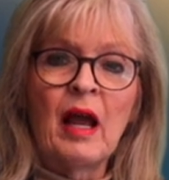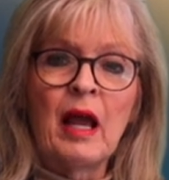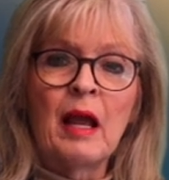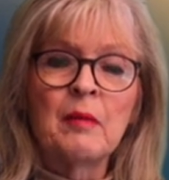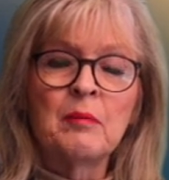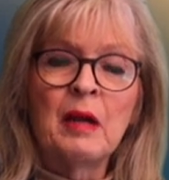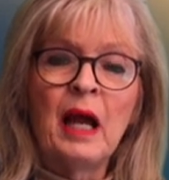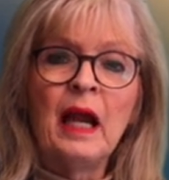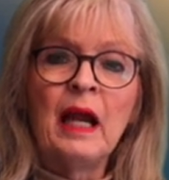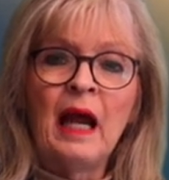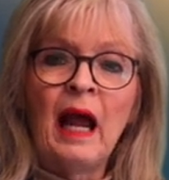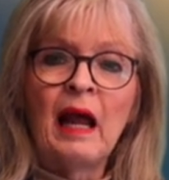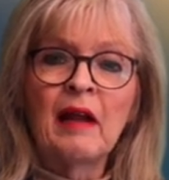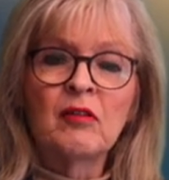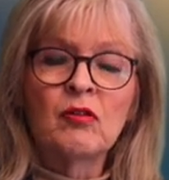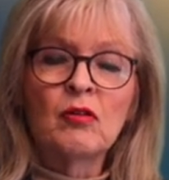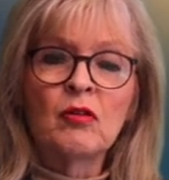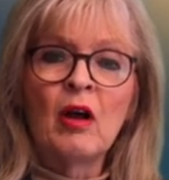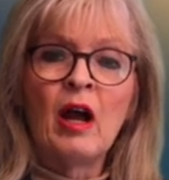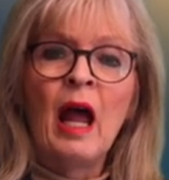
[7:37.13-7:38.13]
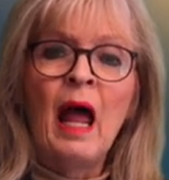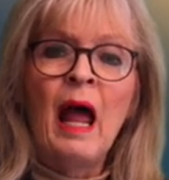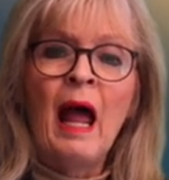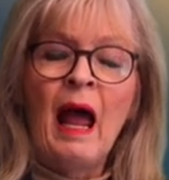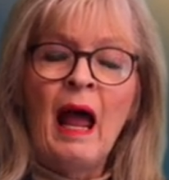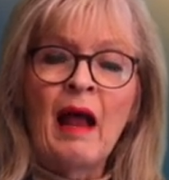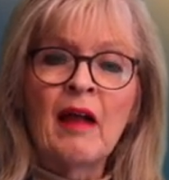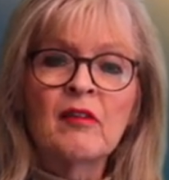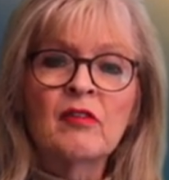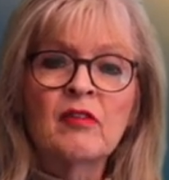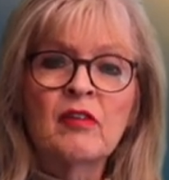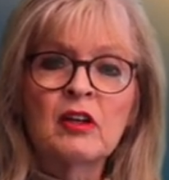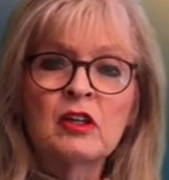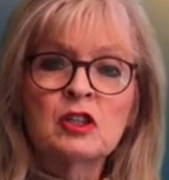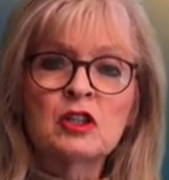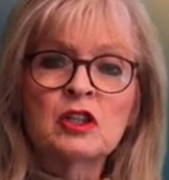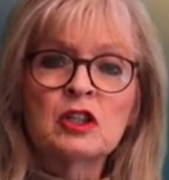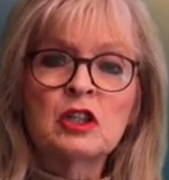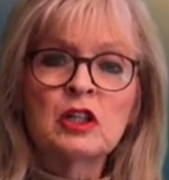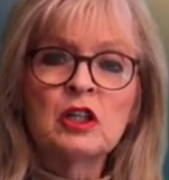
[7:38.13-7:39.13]
Amen. And so as the
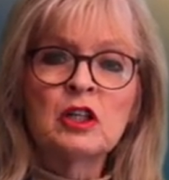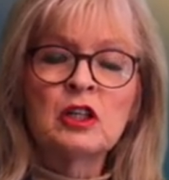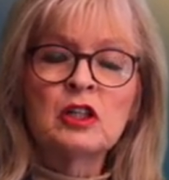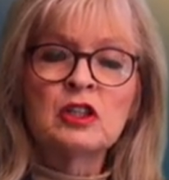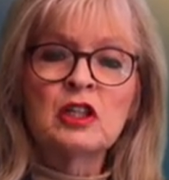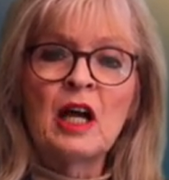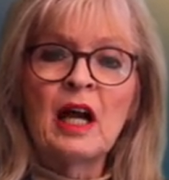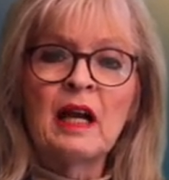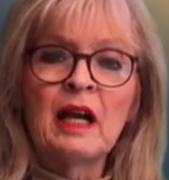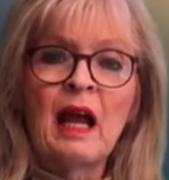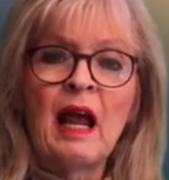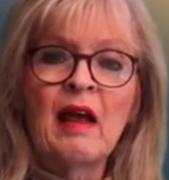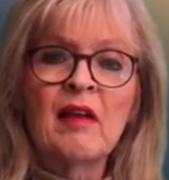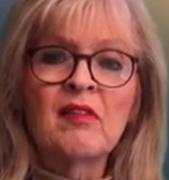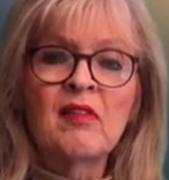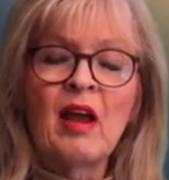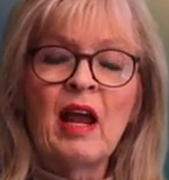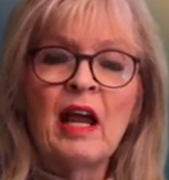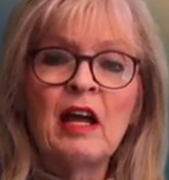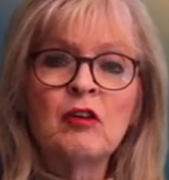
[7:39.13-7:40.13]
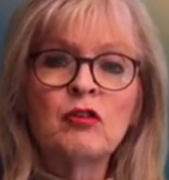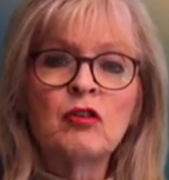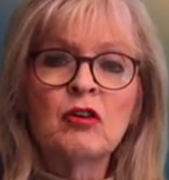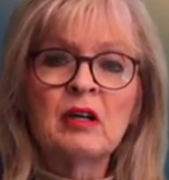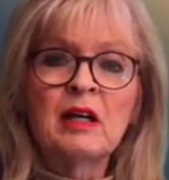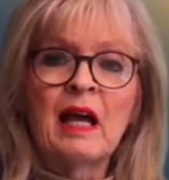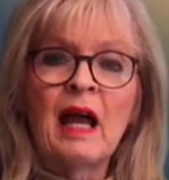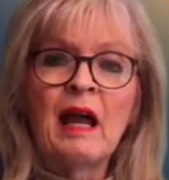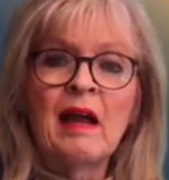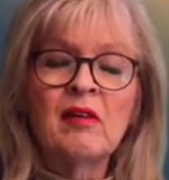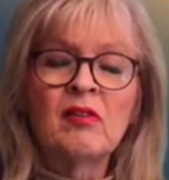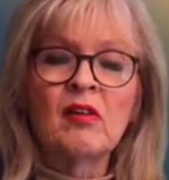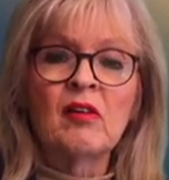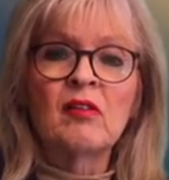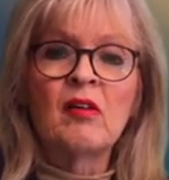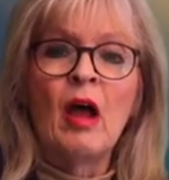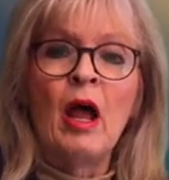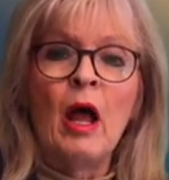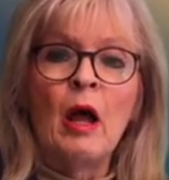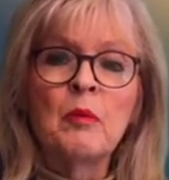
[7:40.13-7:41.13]
church and as
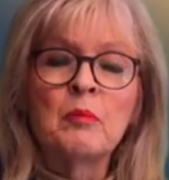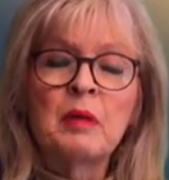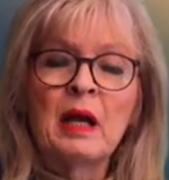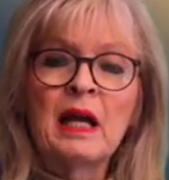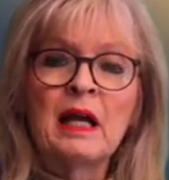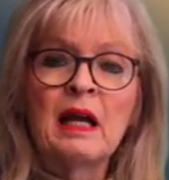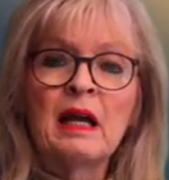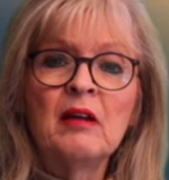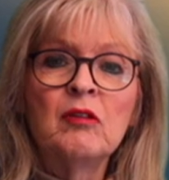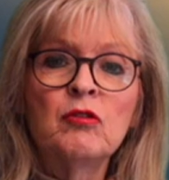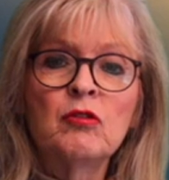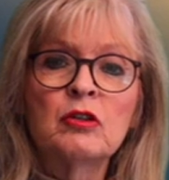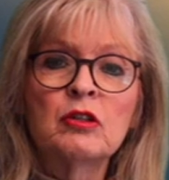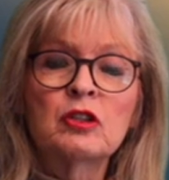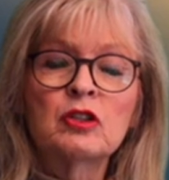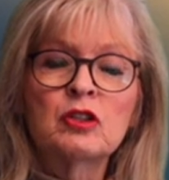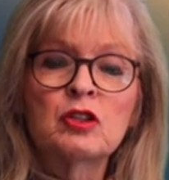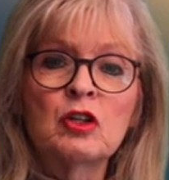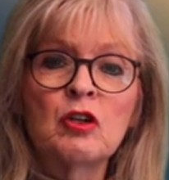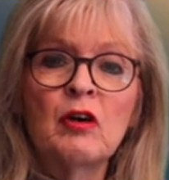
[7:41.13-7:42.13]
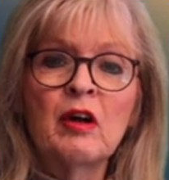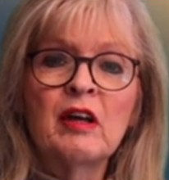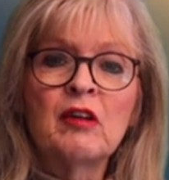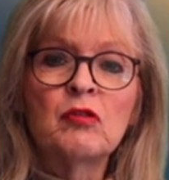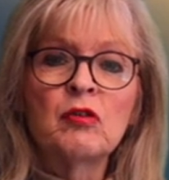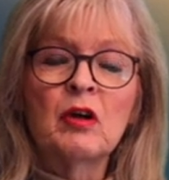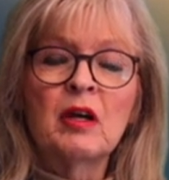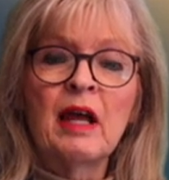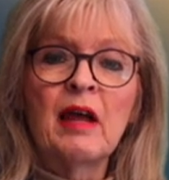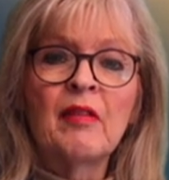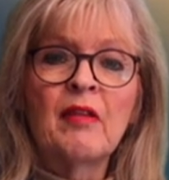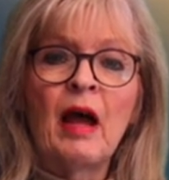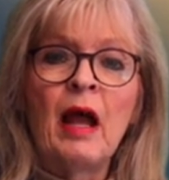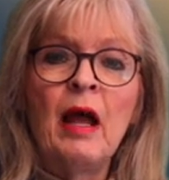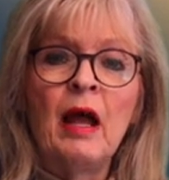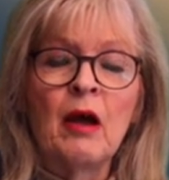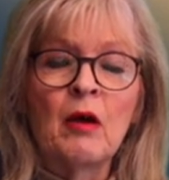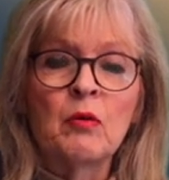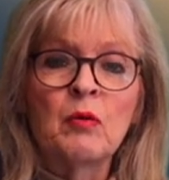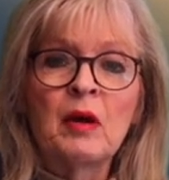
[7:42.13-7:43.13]
educators begin to join together,
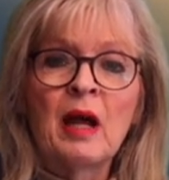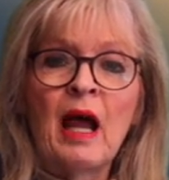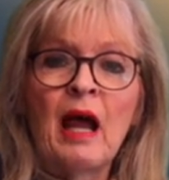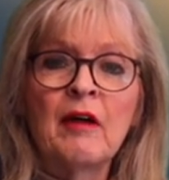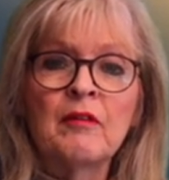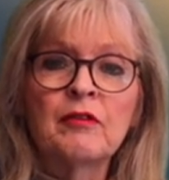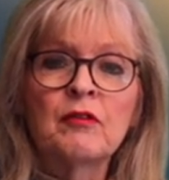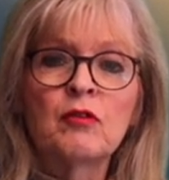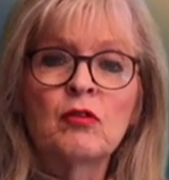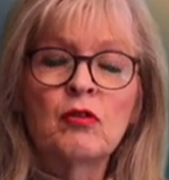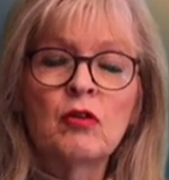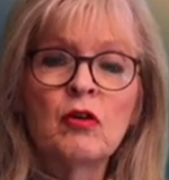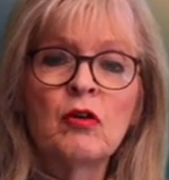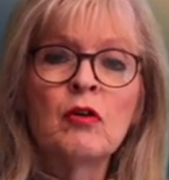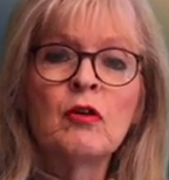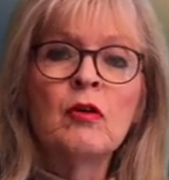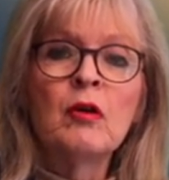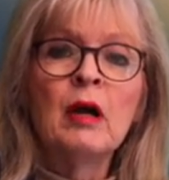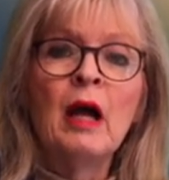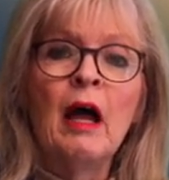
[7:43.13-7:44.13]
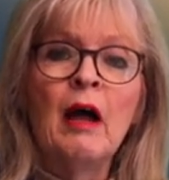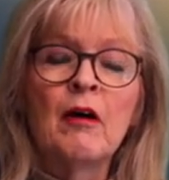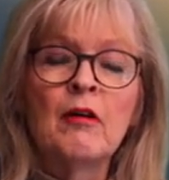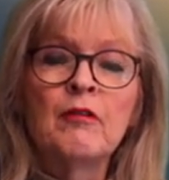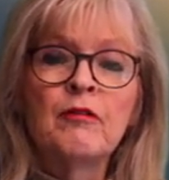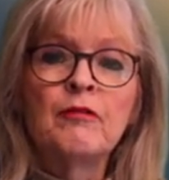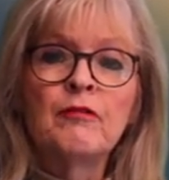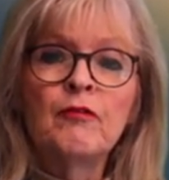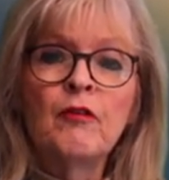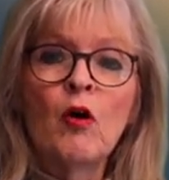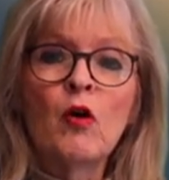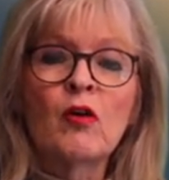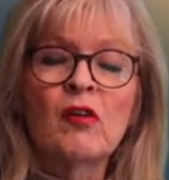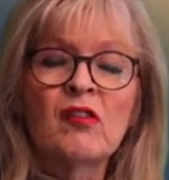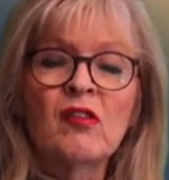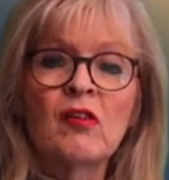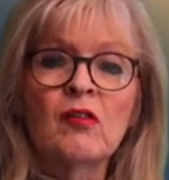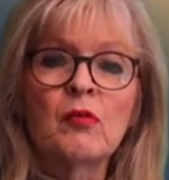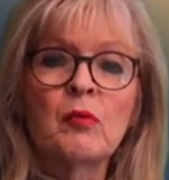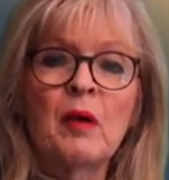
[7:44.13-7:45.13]
we have two forces.